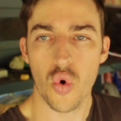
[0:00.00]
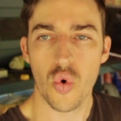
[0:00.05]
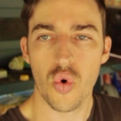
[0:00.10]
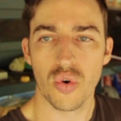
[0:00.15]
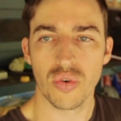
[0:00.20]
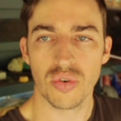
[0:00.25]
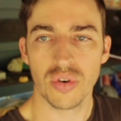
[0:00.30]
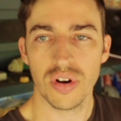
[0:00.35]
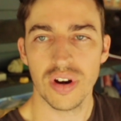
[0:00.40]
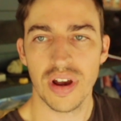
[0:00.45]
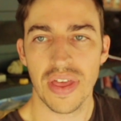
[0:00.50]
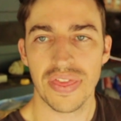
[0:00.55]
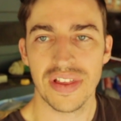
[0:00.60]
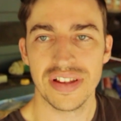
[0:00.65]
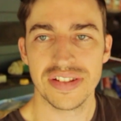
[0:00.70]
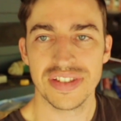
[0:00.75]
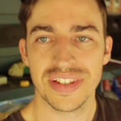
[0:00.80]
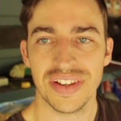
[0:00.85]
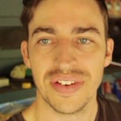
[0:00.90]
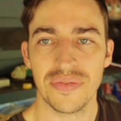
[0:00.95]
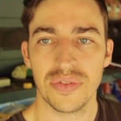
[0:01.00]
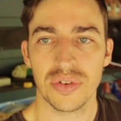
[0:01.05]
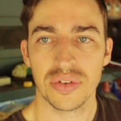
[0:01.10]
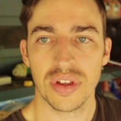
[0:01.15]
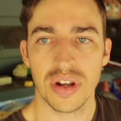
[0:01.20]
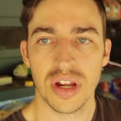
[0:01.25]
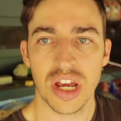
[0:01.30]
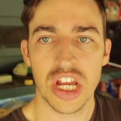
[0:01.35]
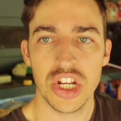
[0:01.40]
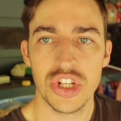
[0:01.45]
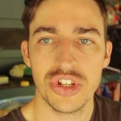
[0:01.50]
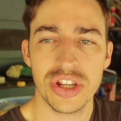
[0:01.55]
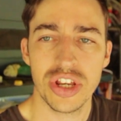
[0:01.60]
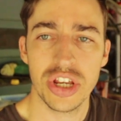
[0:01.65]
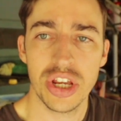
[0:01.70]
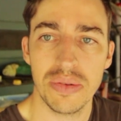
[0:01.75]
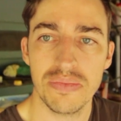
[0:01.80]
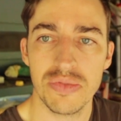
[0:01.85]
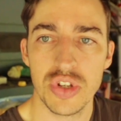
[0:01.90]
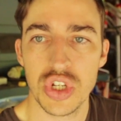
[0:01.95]
Alright, that's it for today,
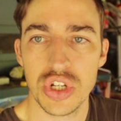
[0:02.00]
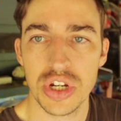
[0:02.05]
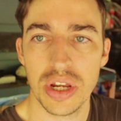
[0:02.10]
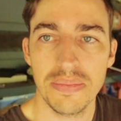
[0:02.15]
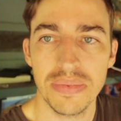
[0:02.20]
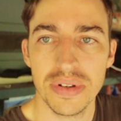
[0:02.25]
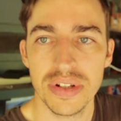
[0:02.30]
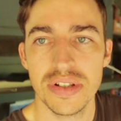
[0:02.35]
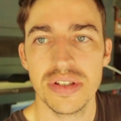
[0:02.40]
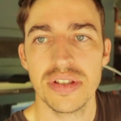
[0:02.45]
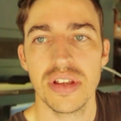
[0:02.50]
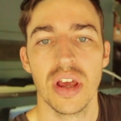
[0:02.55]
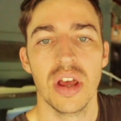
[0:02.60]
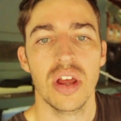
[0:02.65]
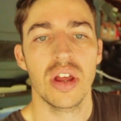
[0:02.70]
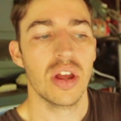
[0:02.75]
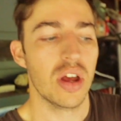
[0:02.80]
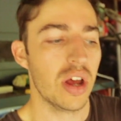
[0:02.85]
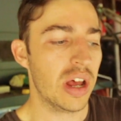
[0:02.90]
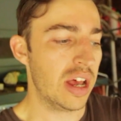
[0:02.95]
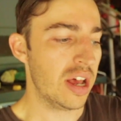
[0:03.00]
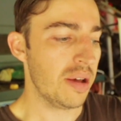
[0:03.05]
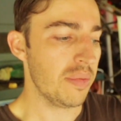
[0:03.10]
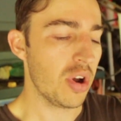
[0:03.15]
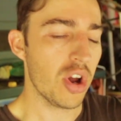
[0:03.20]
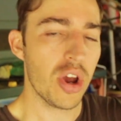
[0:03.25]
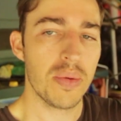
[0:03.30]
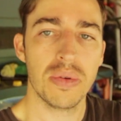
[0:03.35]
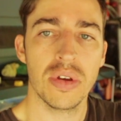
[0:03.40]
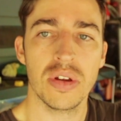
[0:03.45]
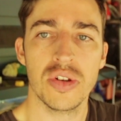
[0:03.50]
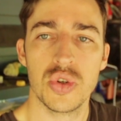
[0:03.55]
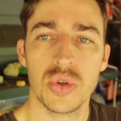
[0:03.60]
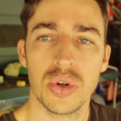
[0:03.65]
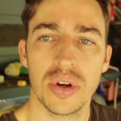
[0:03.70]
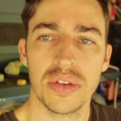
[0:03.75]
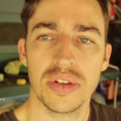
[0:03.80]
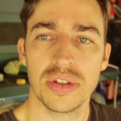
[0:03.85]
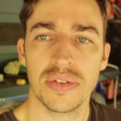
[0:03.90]
cheap jeepers. I hope you enjoyed